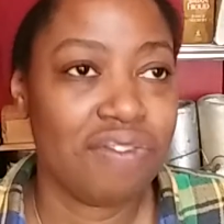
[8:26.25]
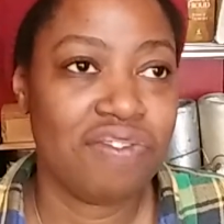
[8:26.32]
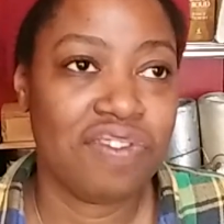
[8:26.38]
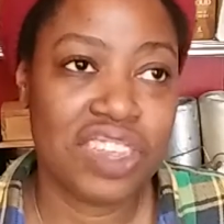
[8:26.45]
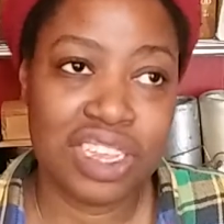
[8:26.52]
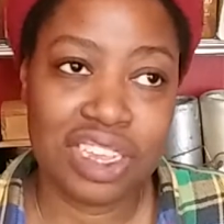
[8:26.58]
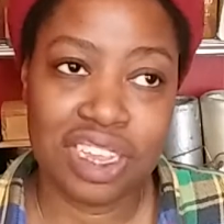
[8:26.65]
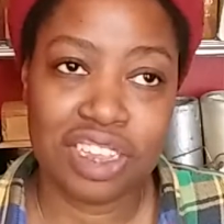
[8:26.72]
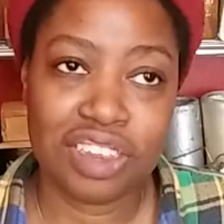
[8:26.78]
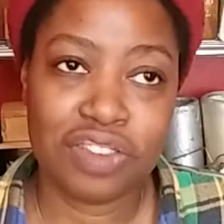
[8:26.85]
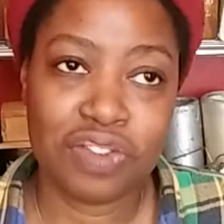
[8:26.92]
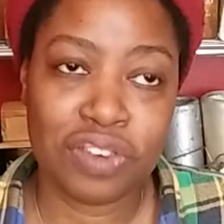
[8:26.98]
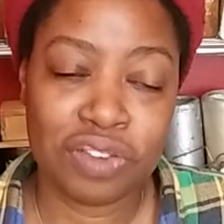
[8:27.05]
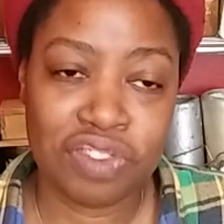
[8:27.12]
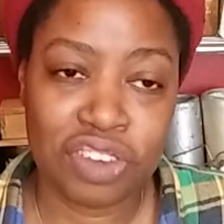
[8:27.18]
V is
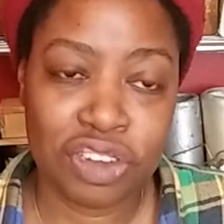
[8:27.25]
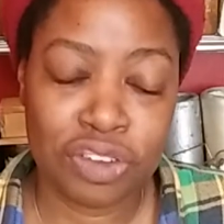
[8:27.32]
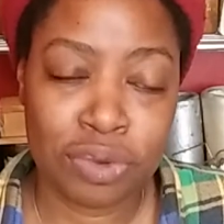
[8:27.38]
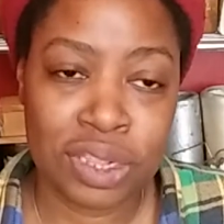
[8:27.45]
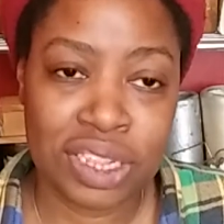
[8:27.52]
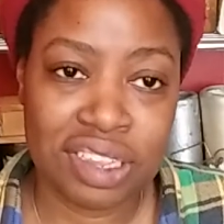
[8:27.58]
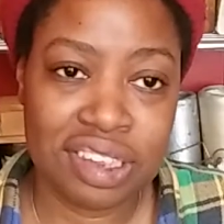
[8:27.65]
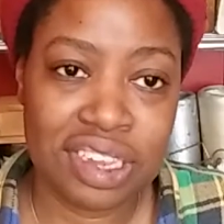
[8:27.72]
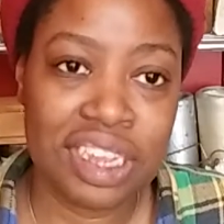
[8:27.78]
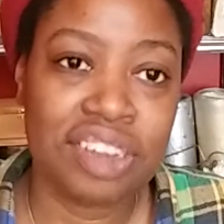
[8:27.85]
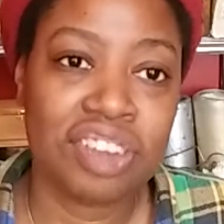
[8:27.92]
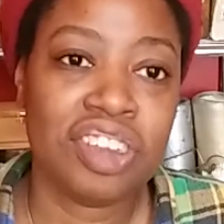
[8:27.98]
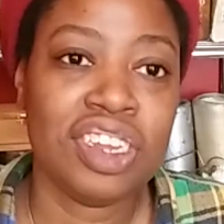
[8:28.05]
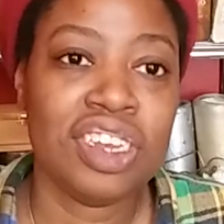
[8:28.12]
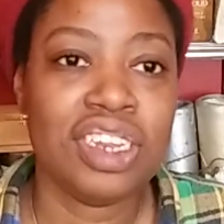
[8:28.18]
for
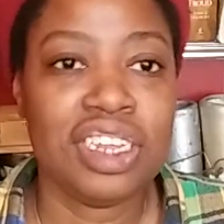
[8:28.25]
visualization,